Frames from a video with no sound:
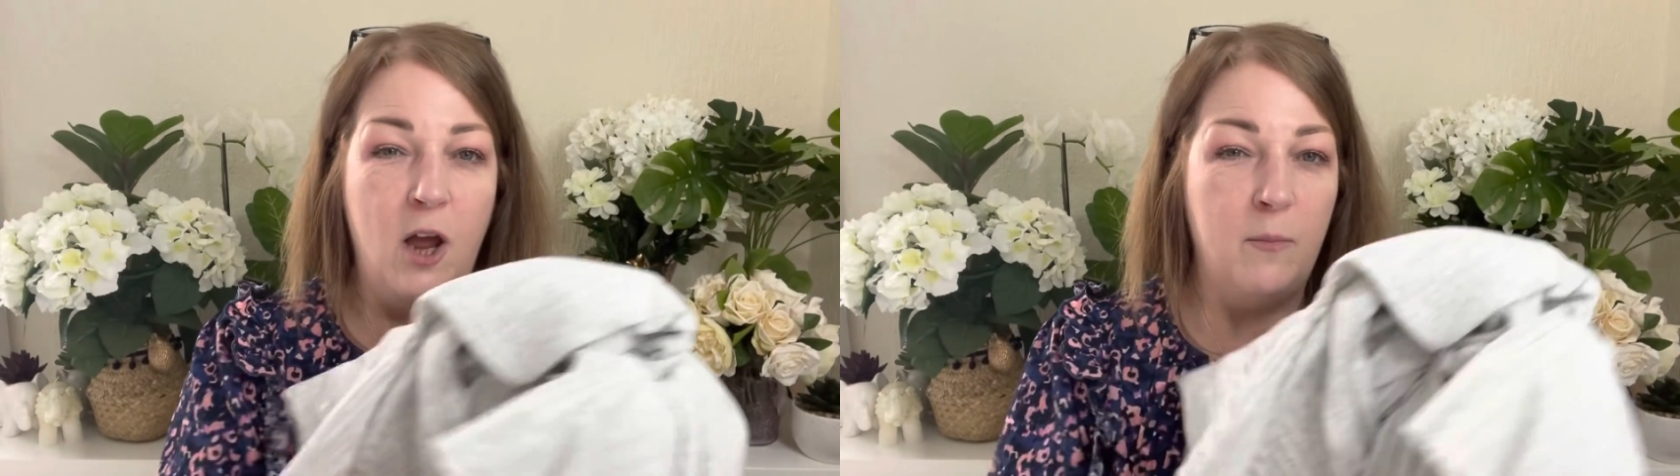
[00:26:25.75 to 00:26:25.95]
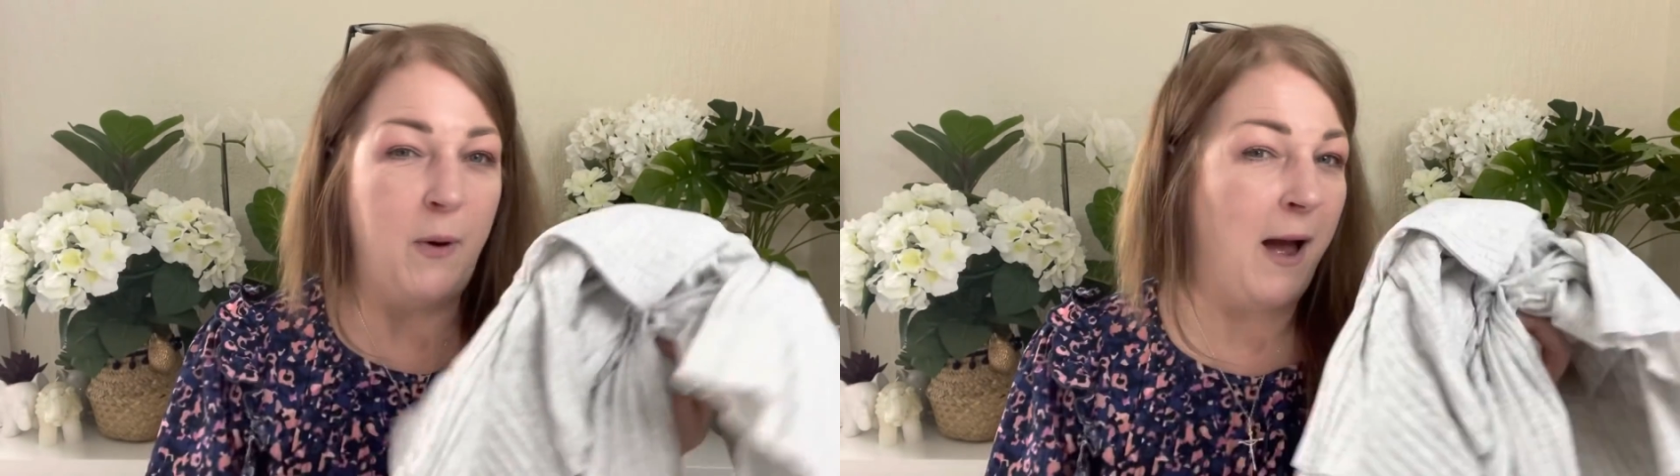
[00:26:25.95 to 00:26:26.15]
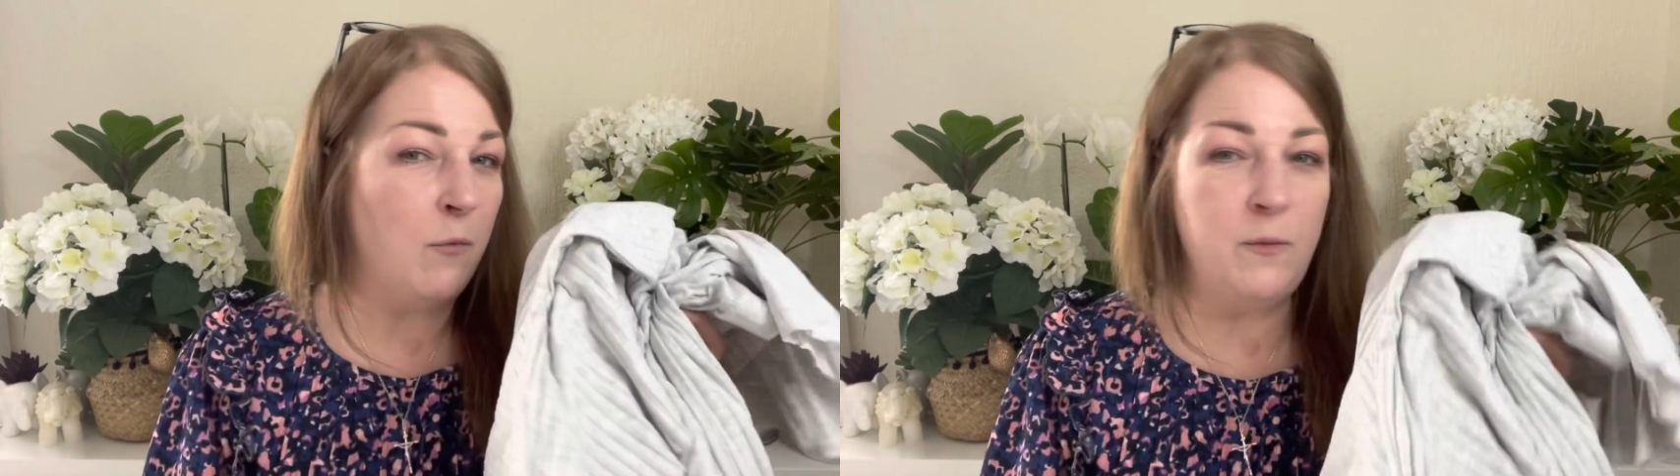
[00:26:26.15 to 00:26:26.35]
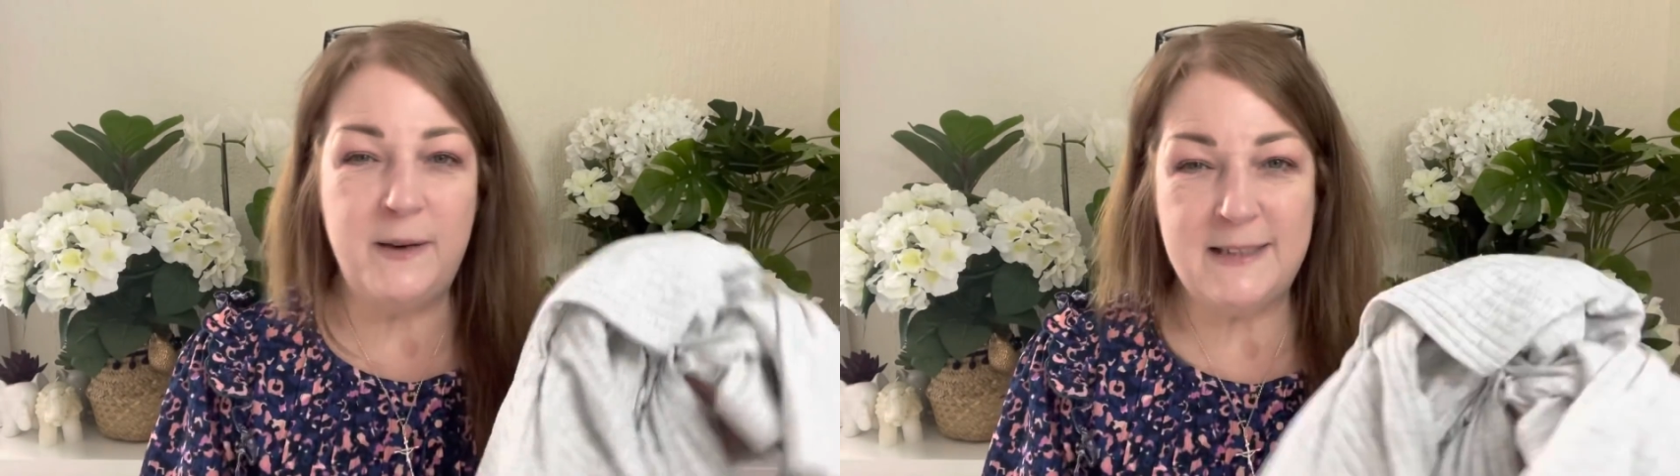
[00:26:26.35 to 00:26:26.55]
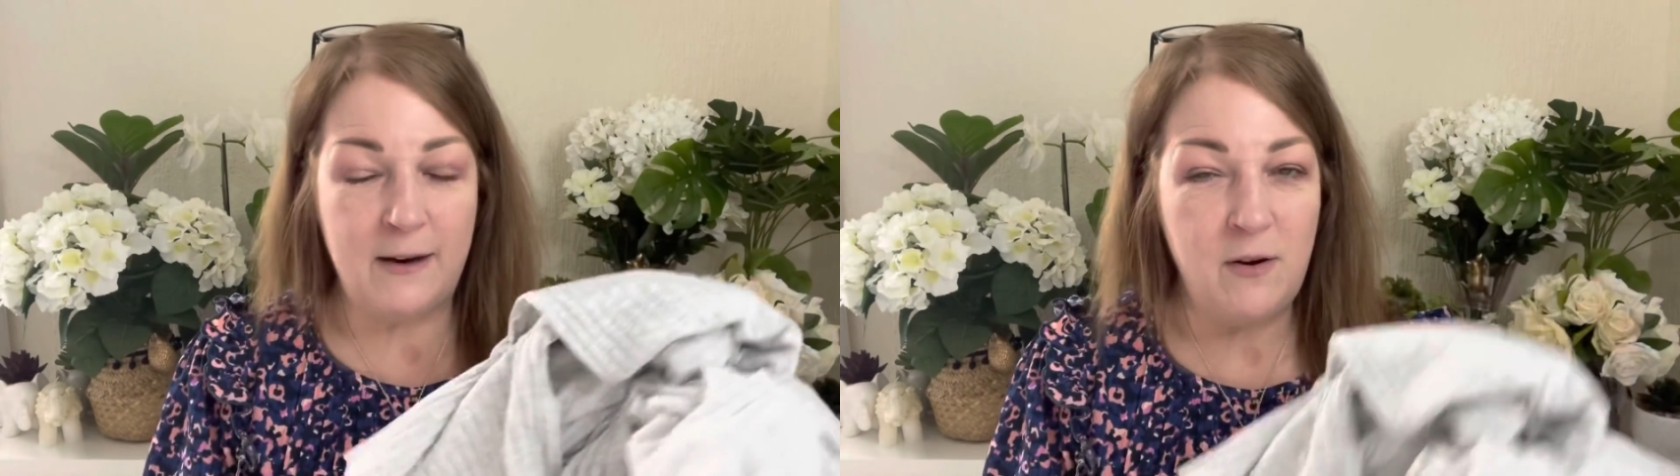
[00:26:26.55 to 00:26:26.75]
But I would be
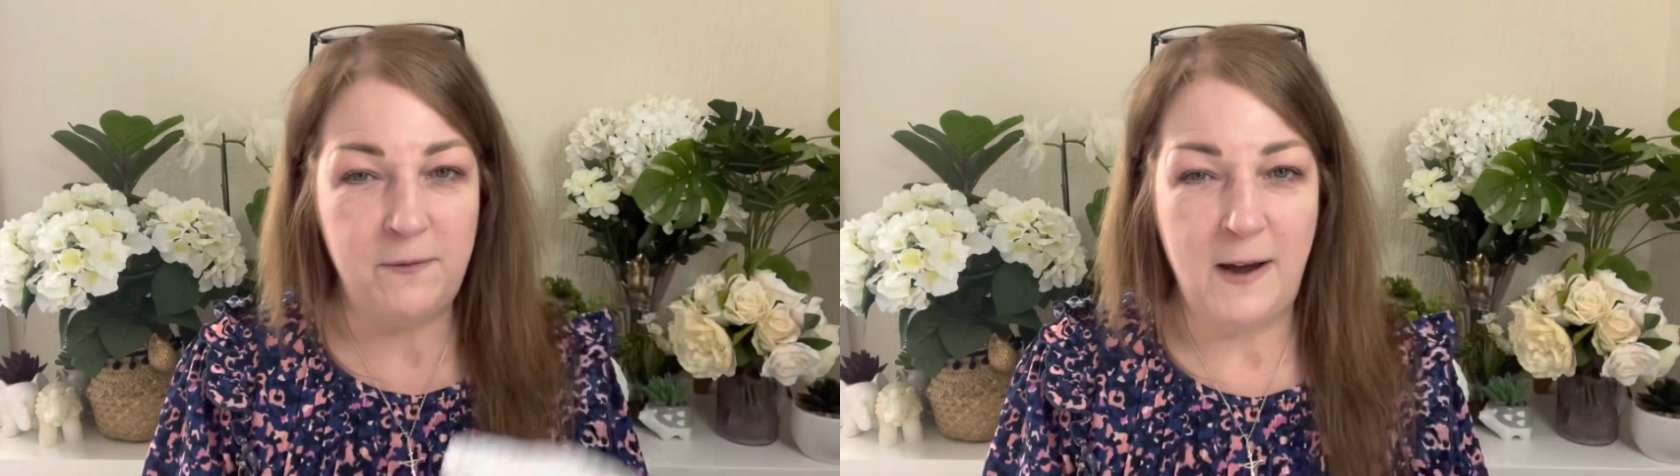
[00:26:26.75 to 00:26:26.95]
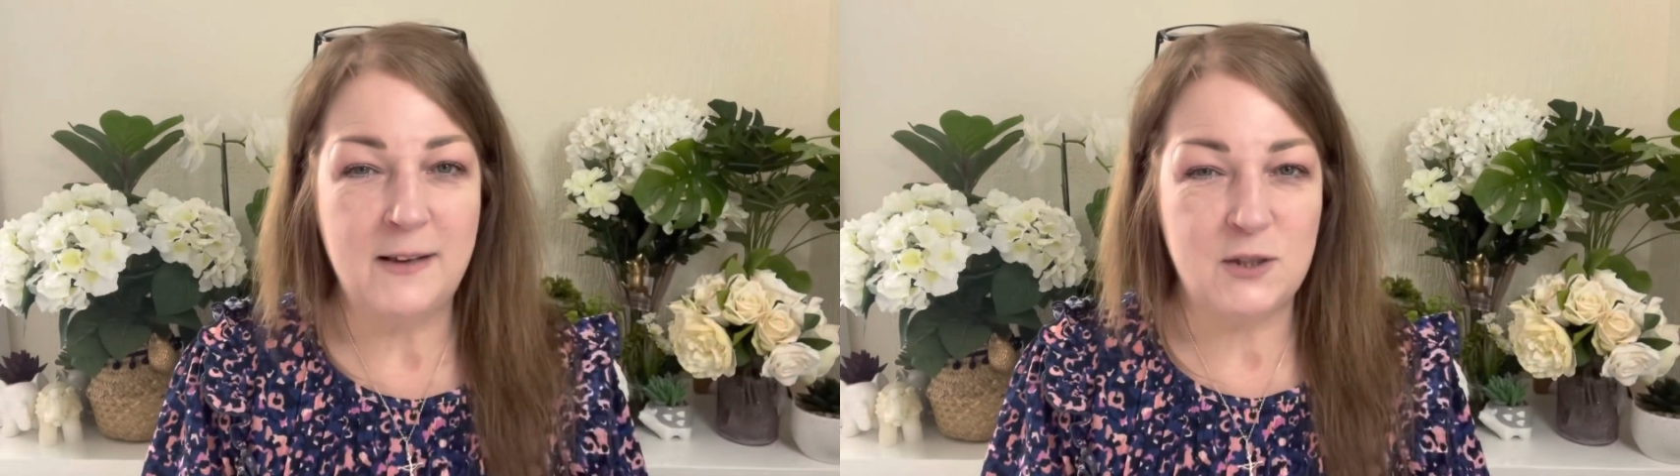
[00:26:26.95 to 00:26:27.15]
terrified